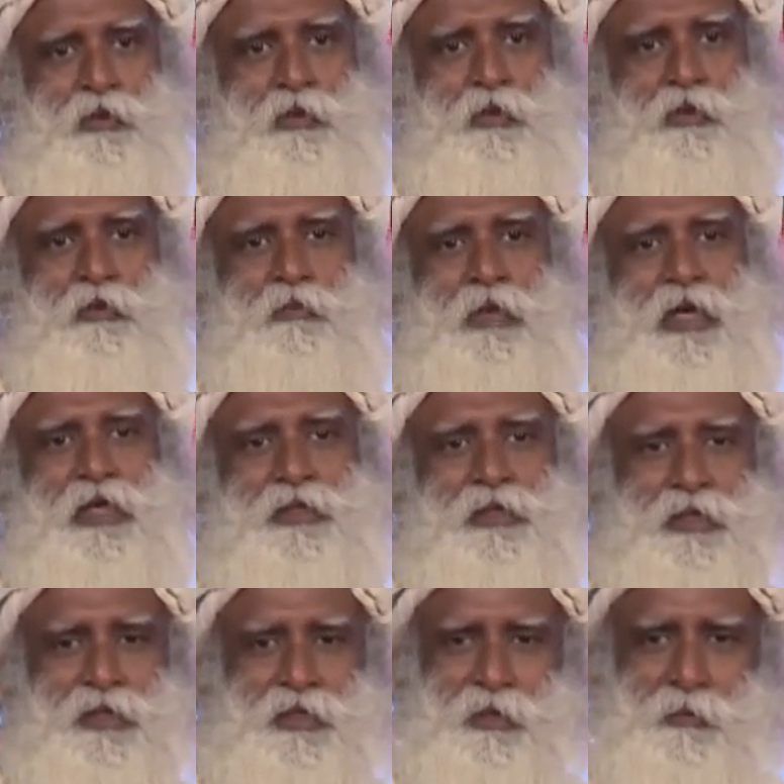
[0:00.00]
to do
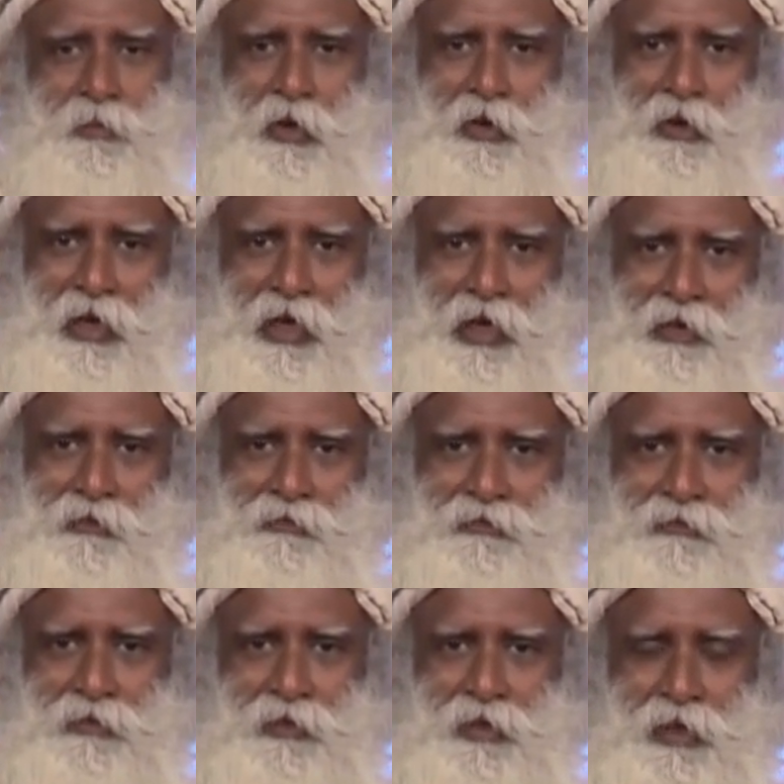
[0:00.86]
masters about
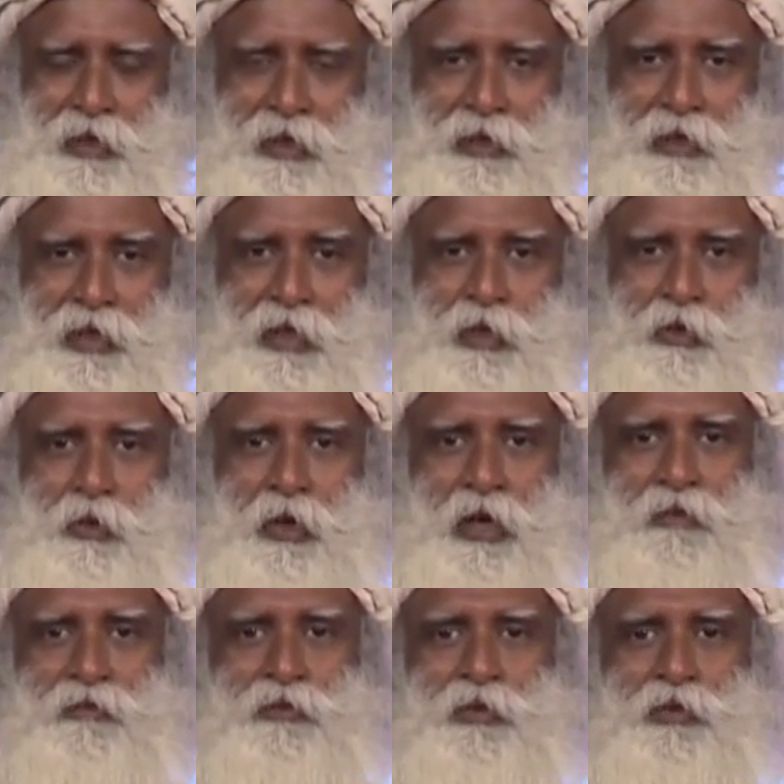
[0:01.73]
life, then you
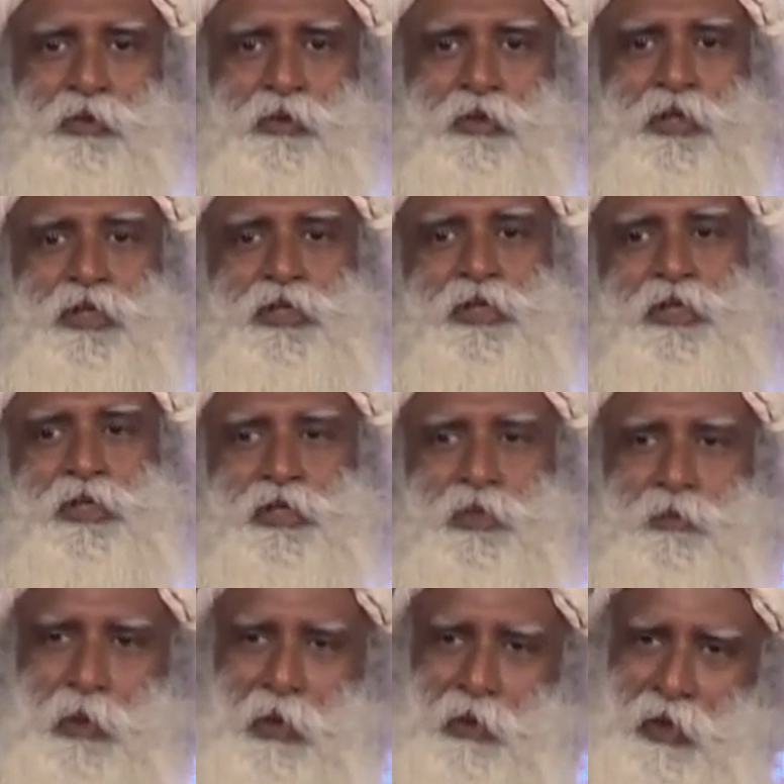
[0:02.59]
have to do
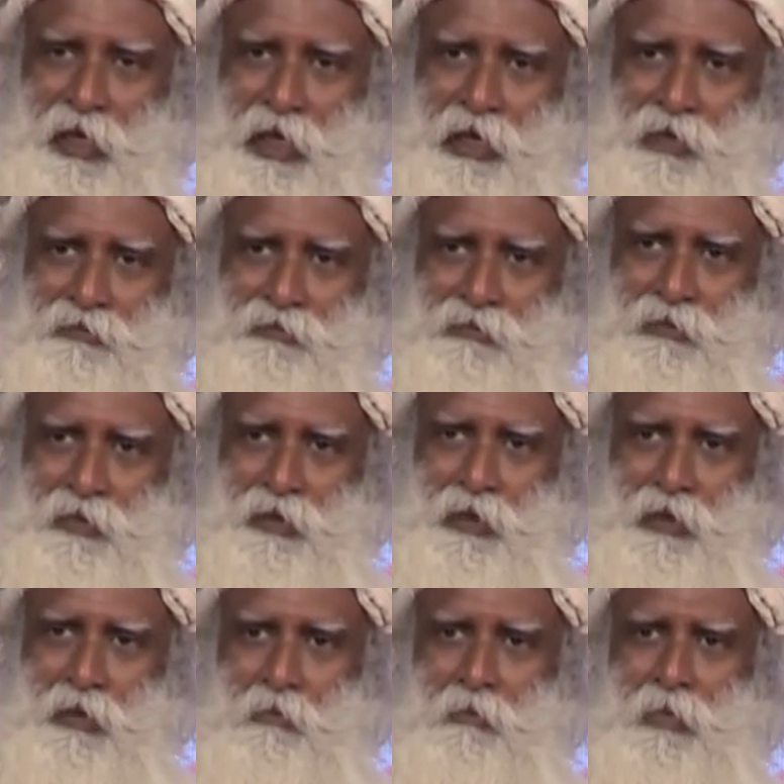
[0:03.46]
research about life,
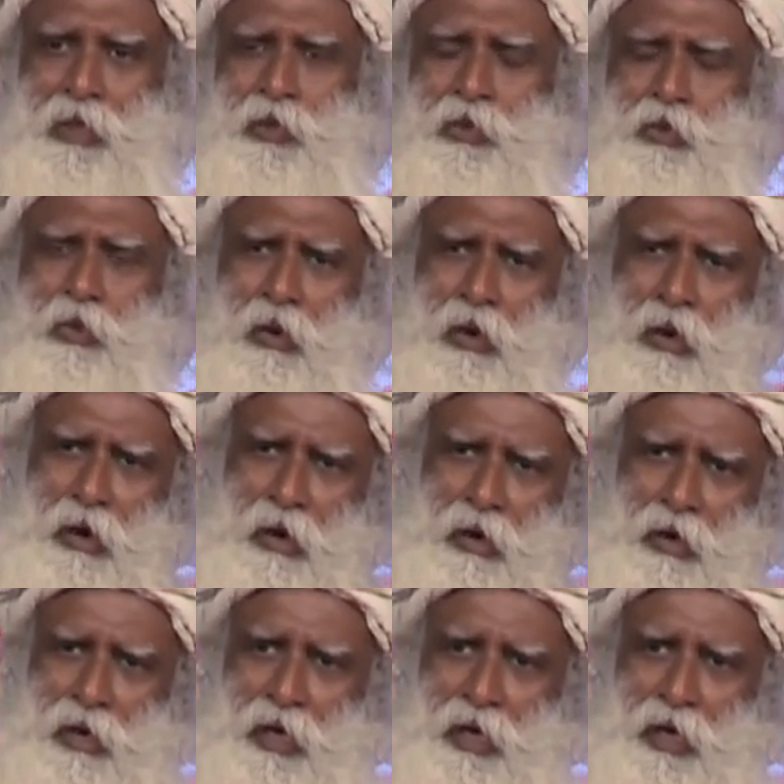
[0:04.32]
but you are